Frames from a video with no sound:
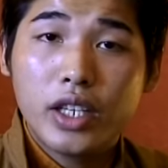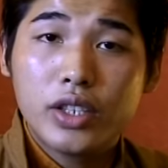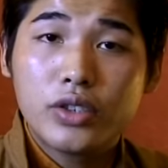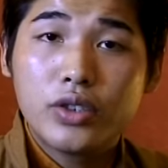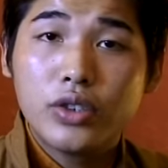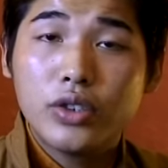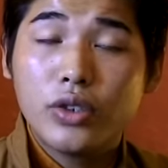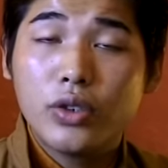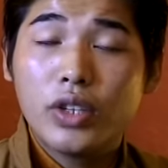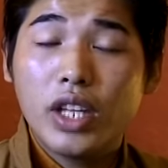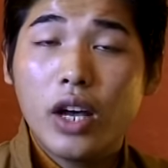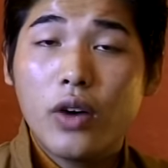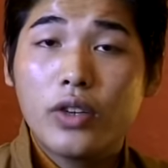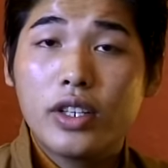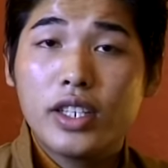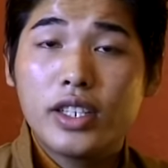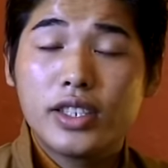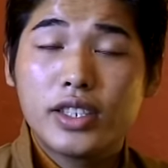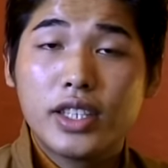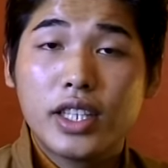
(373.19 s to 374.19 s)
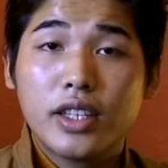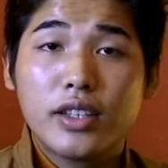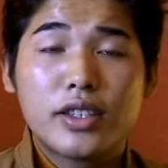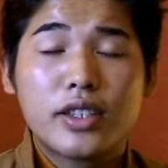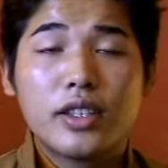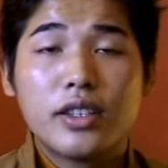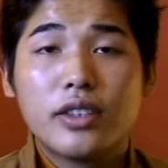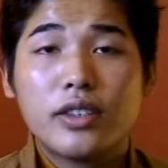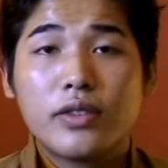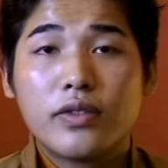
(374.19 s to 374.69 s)
As you know, nowadays
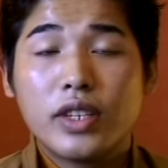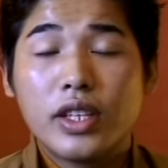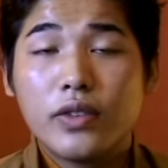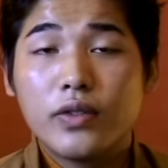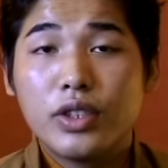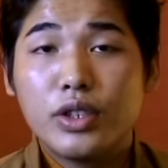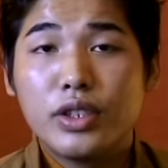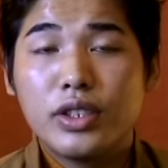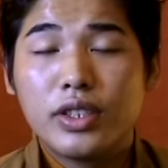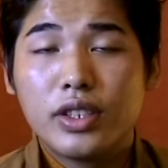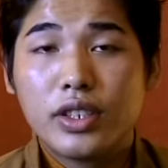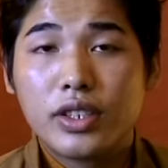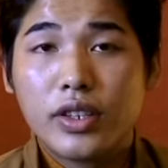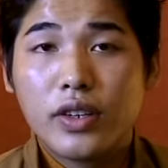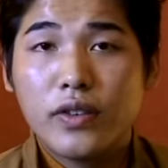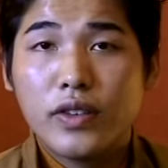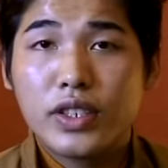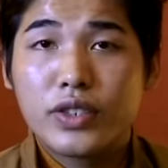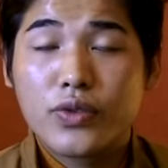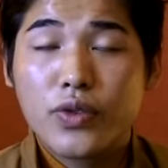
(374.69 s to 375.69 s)
there's railway